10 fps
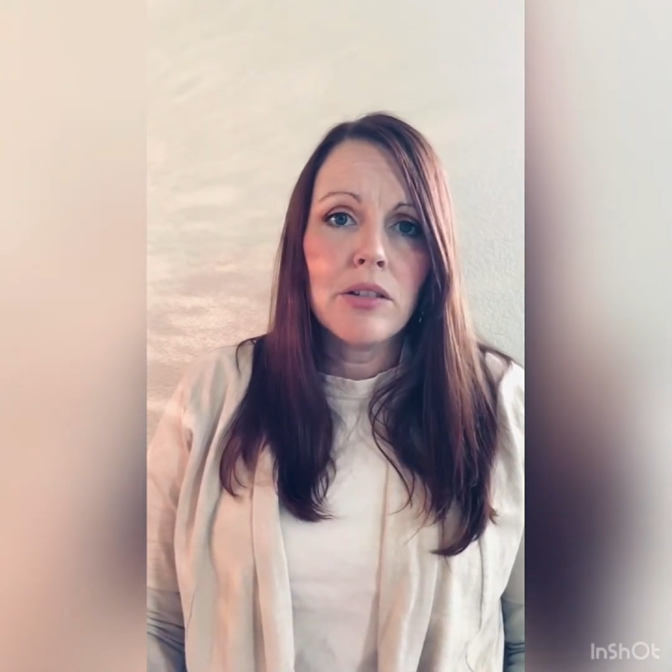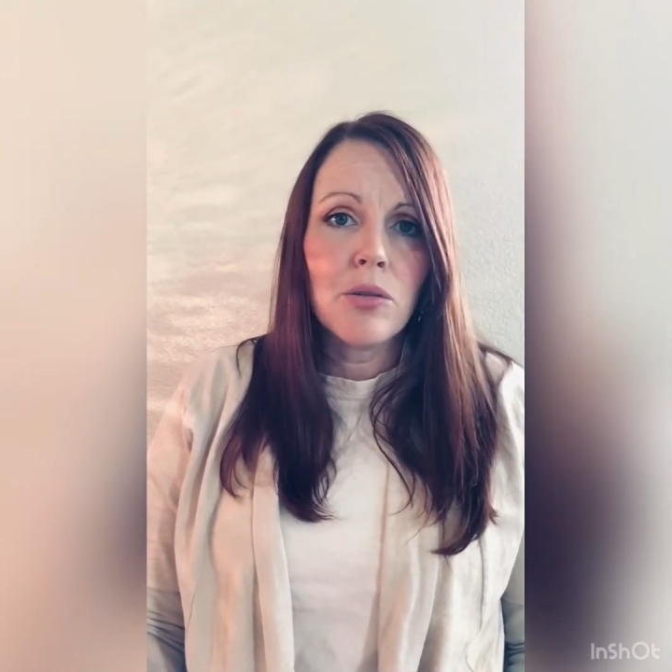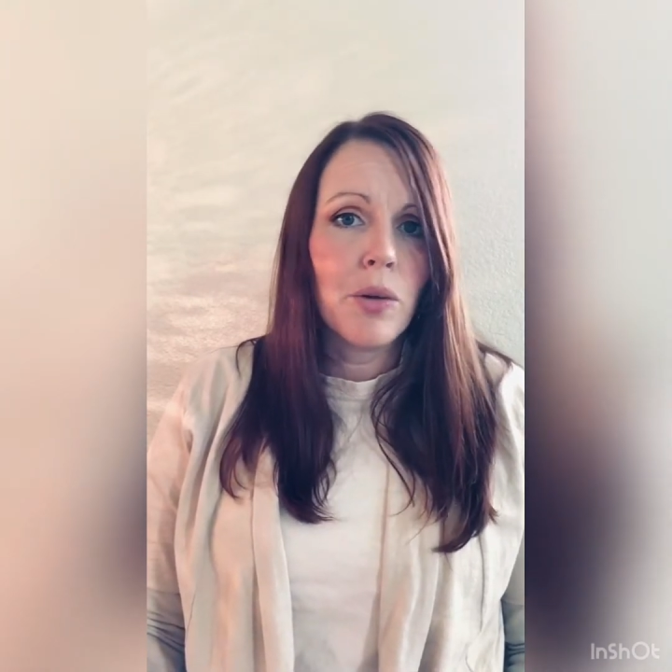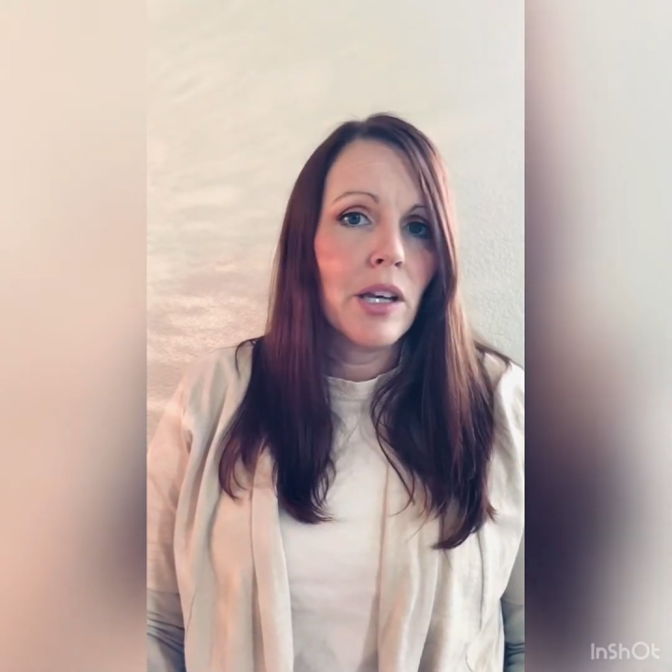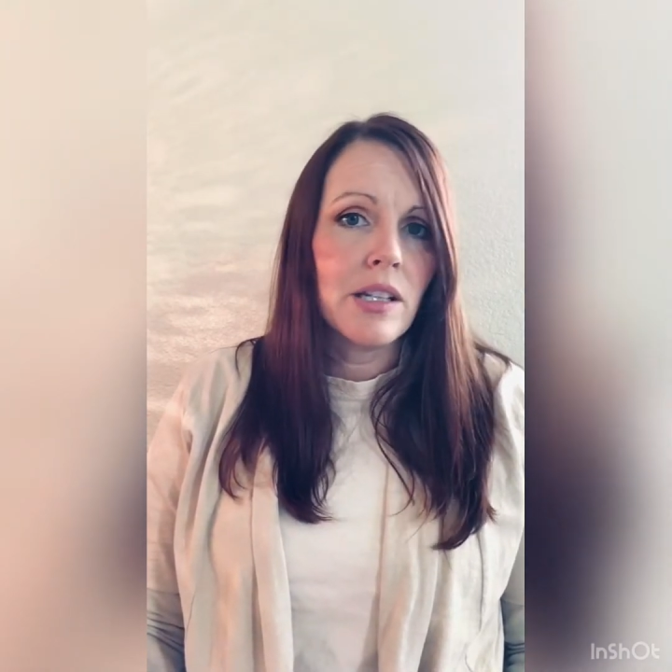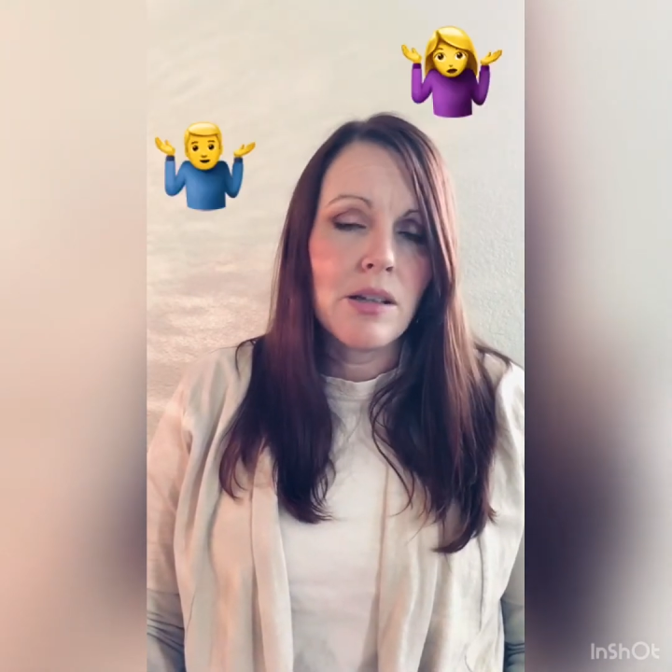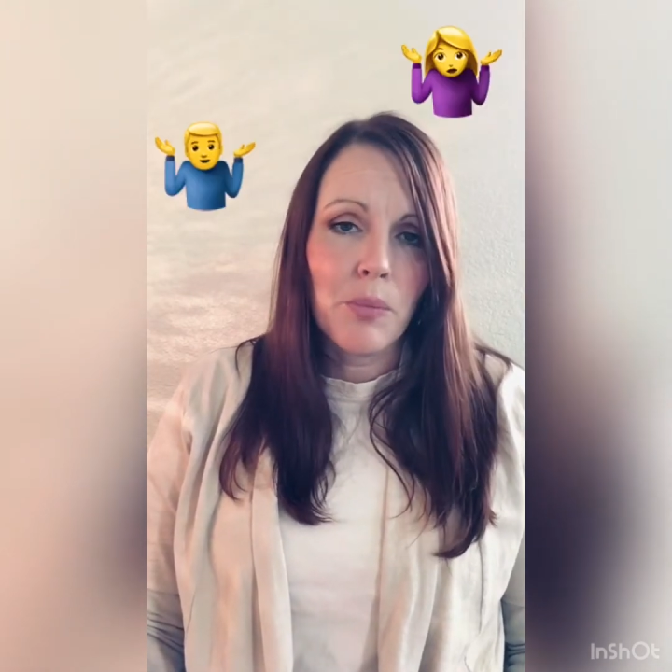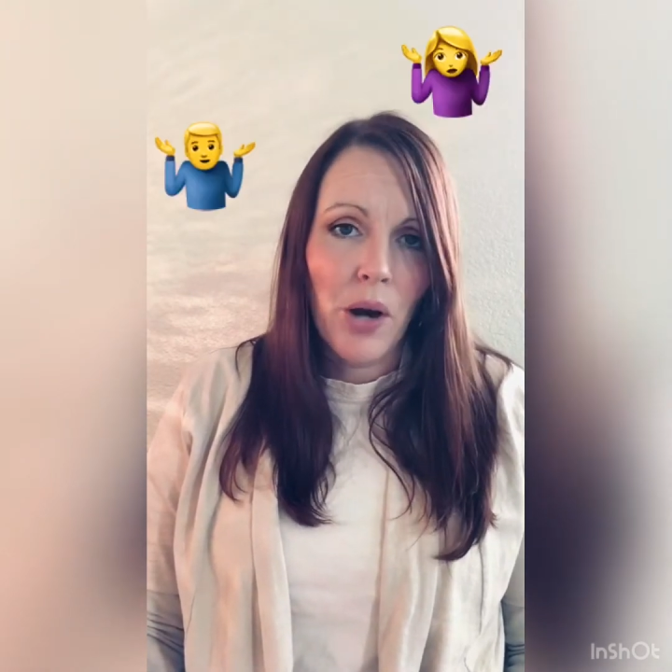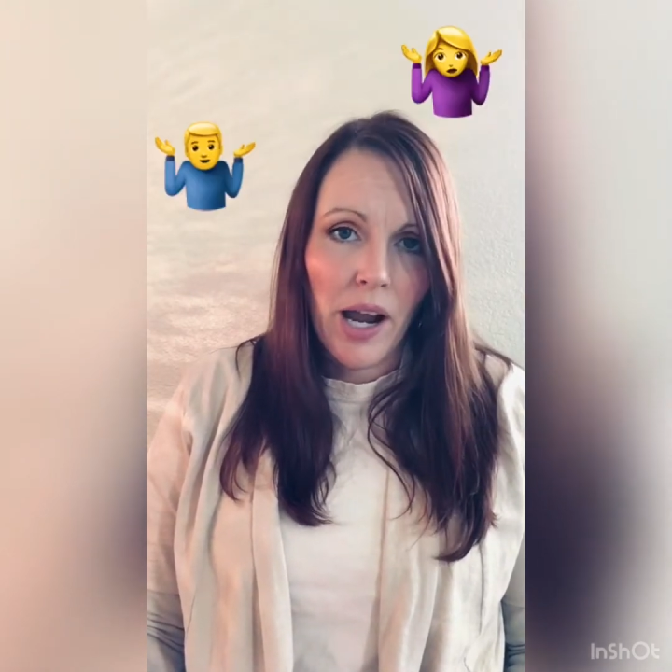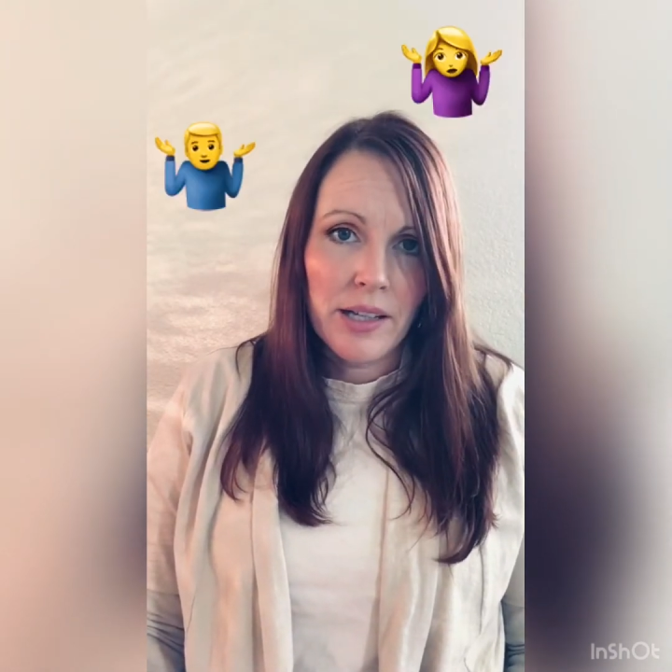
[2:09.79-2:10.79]
do we need to
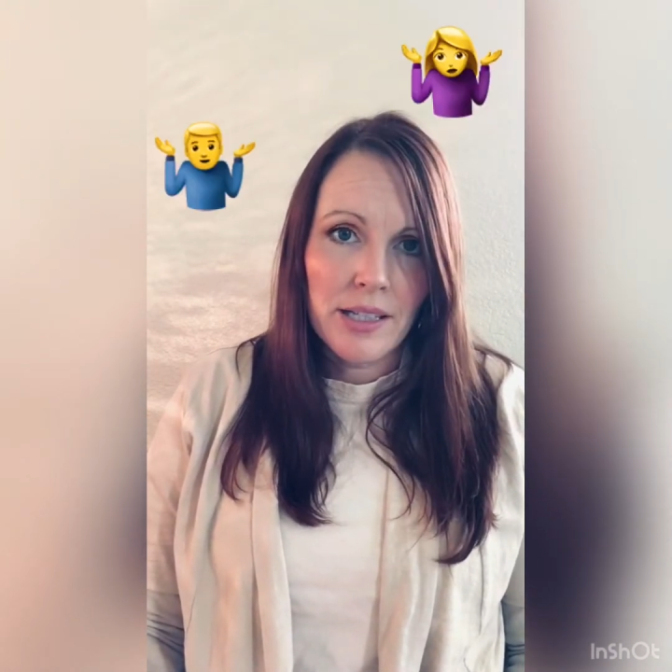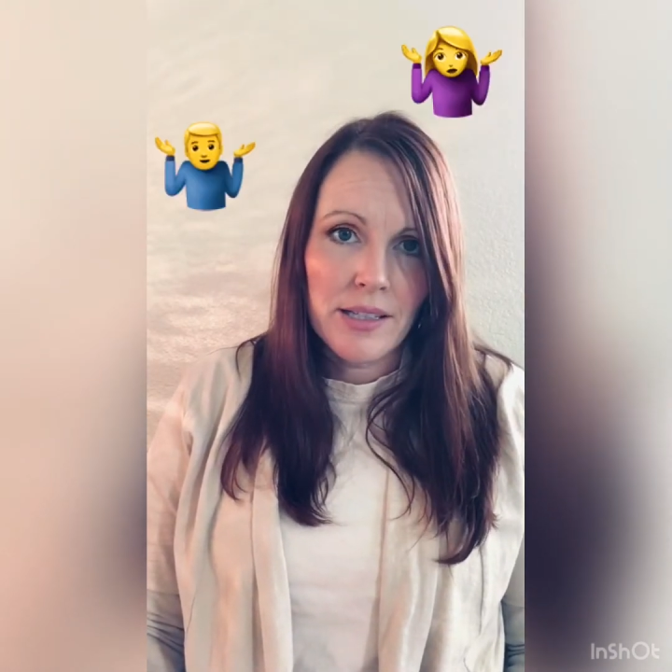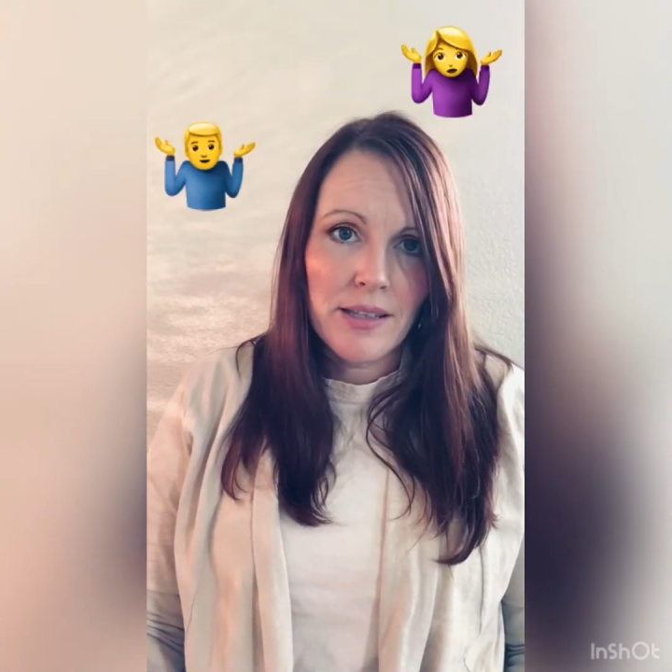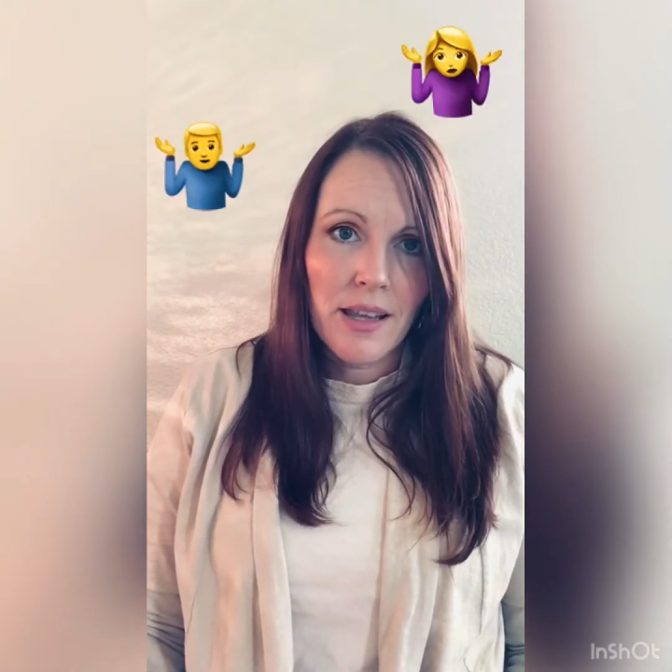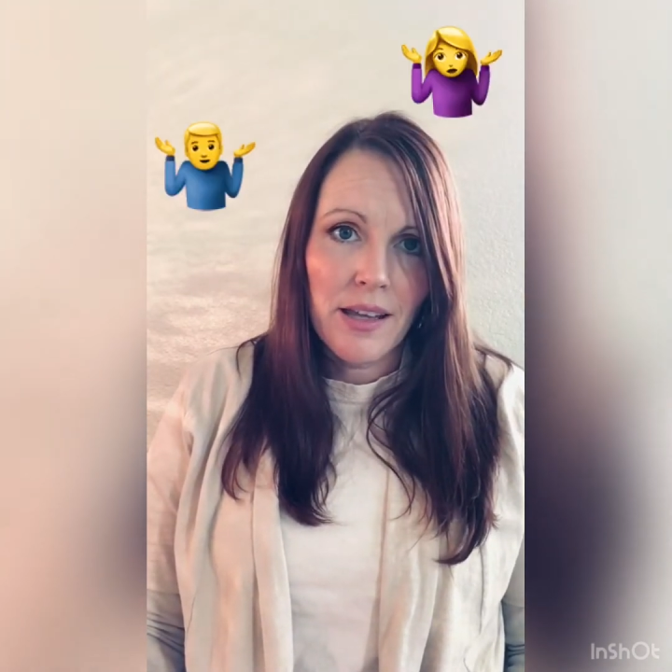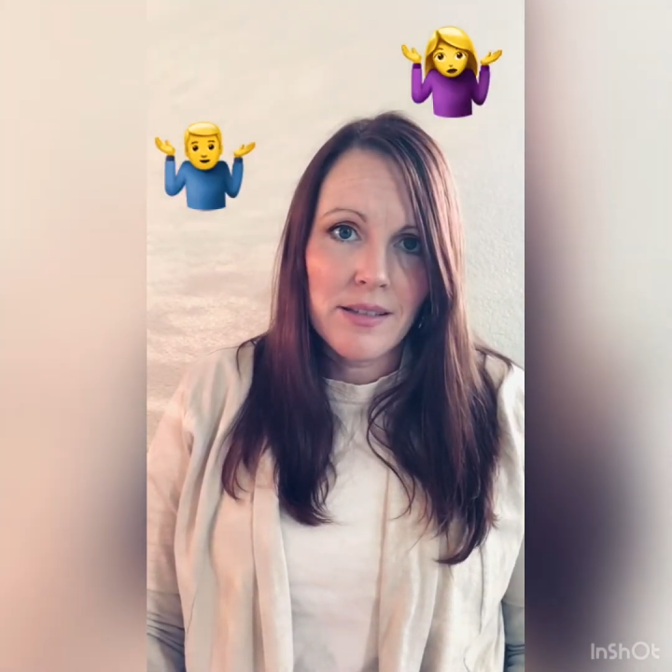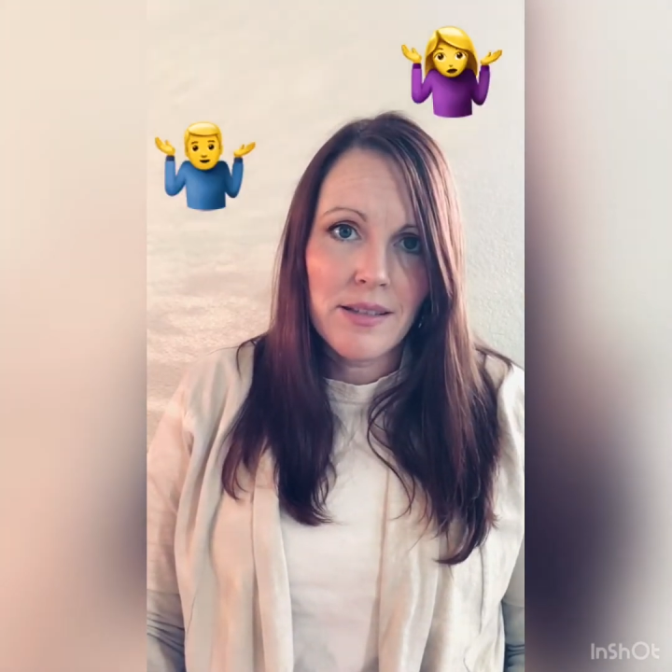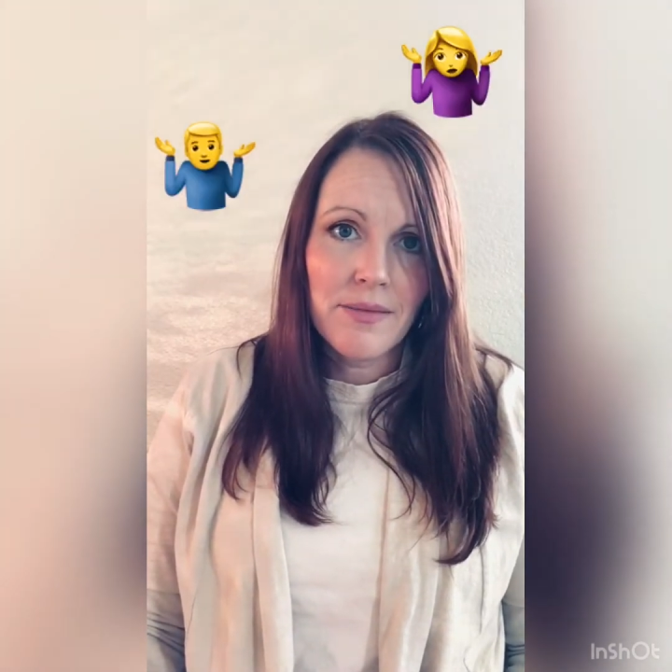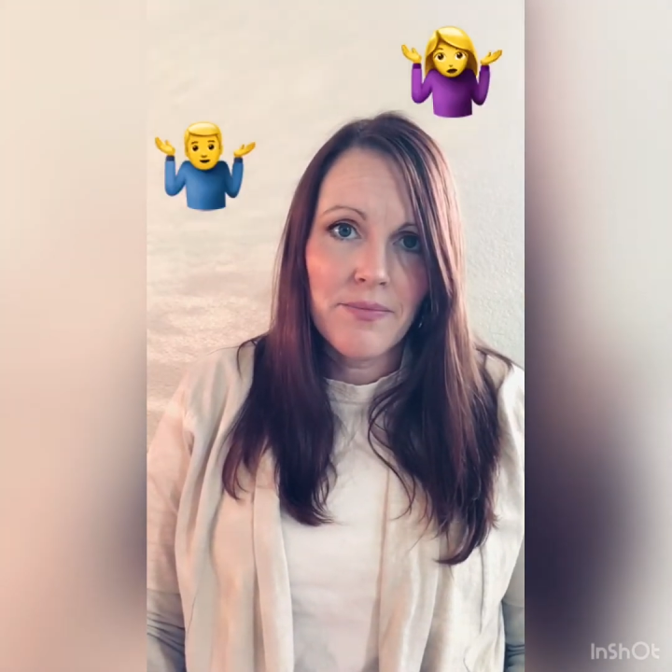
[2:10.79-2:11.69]
practice this?